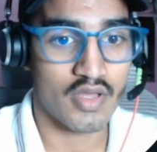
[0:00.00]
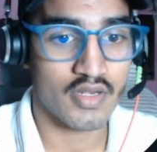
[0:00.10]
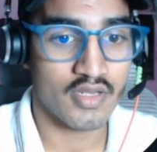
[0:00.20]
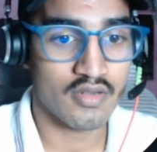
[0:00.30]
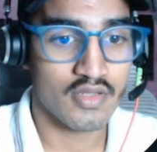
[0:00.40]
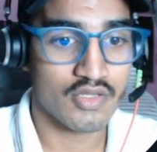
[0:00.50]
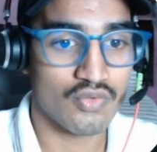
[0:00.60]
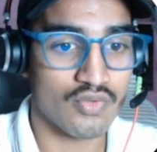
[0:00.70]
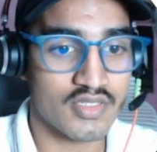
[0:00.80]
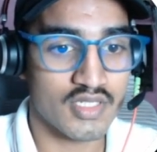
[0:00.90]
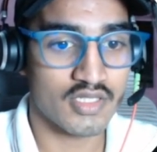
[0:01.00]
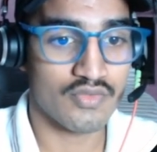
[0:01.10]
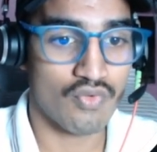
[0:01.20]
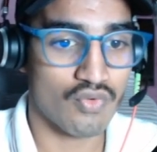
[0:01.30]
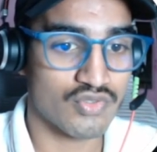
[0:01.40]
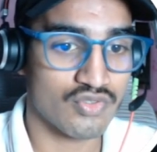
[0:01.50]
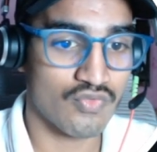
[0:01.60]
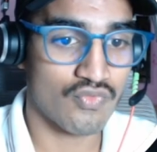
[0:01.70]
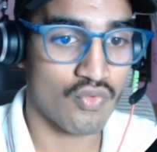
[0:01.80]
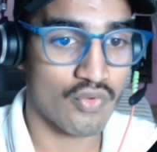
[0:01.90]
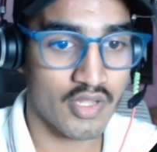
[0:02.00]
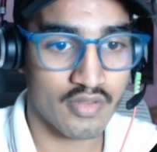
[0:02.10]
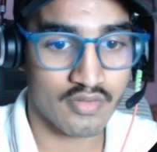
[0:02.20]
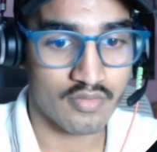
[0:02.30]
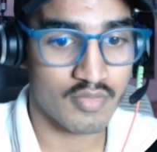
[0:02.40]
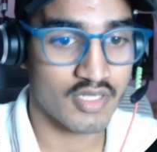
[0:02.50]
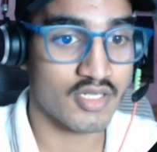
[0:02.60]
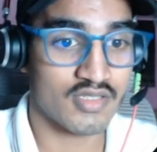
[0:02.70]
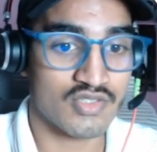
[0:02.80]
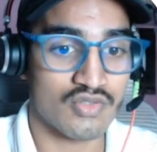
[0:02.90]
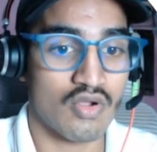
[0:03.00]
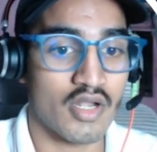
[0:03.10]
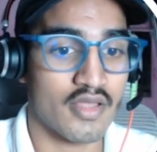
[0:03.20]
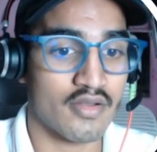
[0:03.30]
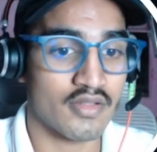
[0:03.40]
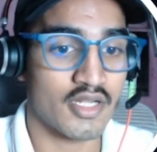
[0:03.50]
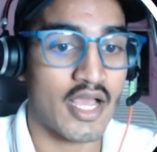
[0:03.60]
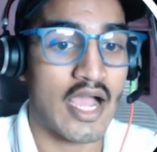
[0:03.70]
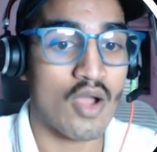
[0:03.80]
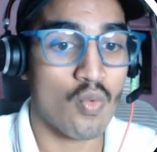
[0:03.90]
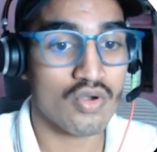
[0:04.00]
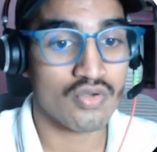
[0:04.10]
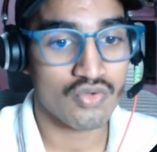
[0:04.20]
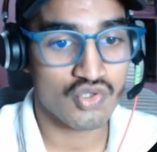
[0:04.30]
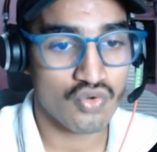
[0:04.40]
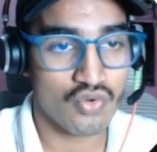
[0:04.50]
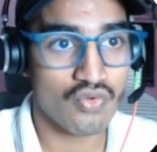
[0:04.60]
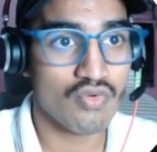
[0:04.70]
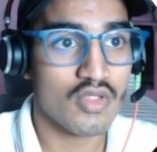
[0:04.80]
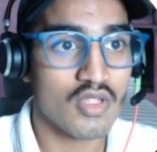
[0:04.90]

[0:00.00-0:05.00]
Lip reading: URL, you will see the 404 error. But this is not error that I want to show you.